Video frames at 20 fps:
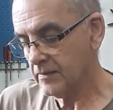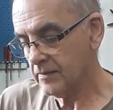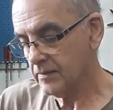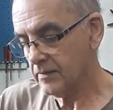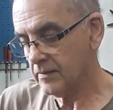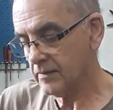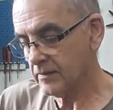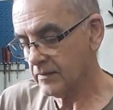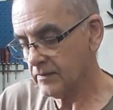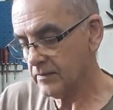
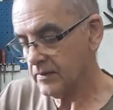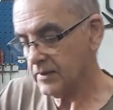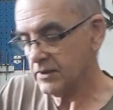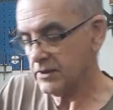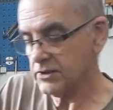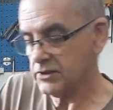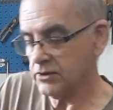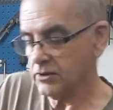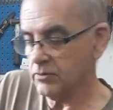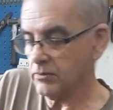
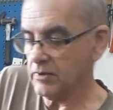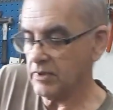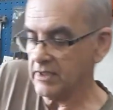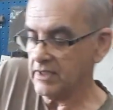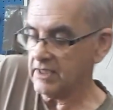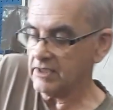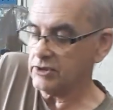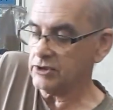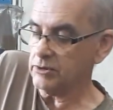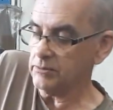Not sure why
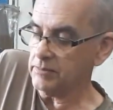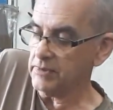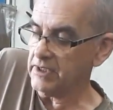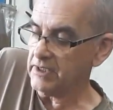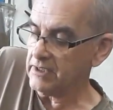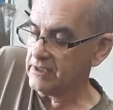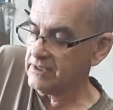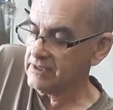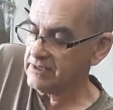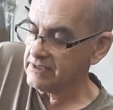that should
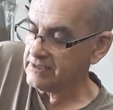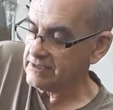be a